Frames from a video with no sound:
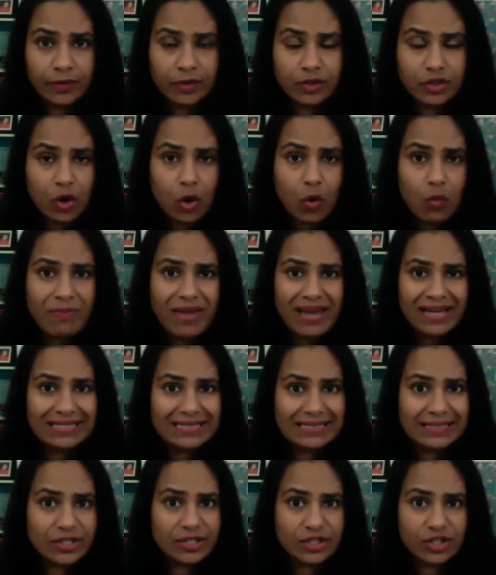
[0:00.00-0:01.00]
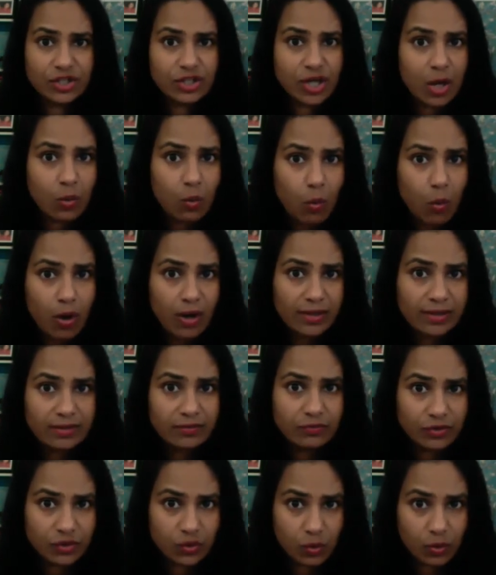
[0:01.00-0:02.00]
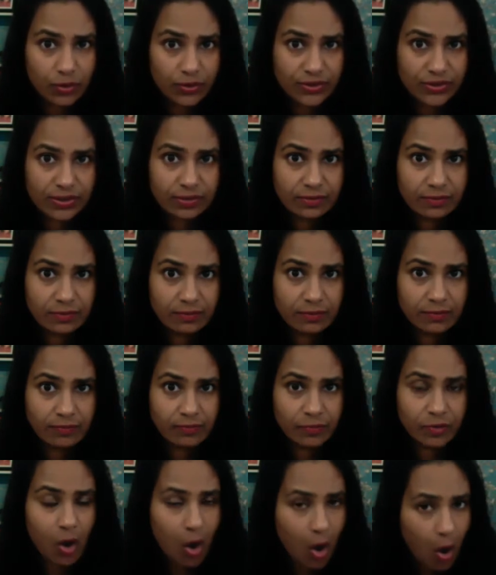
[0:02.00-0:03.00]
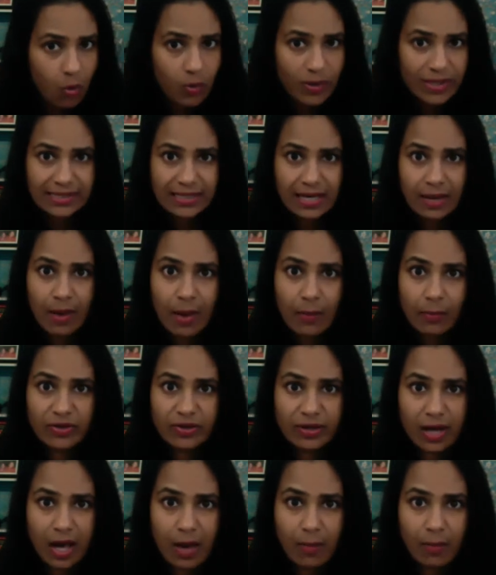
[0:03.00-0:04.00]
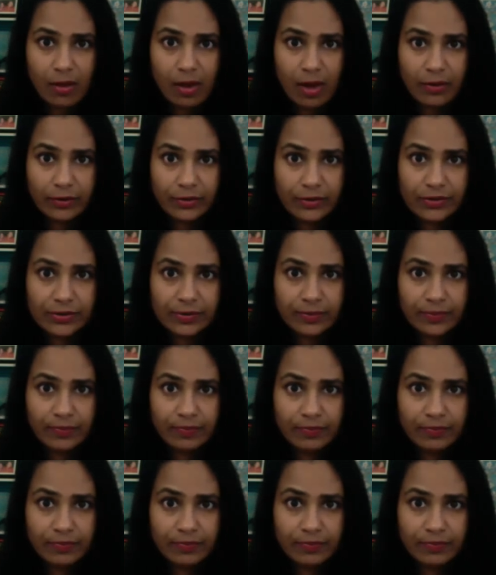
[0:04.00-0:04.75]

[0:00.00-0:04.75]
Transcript: Don't make decisions on one source. Always come up with a couple others.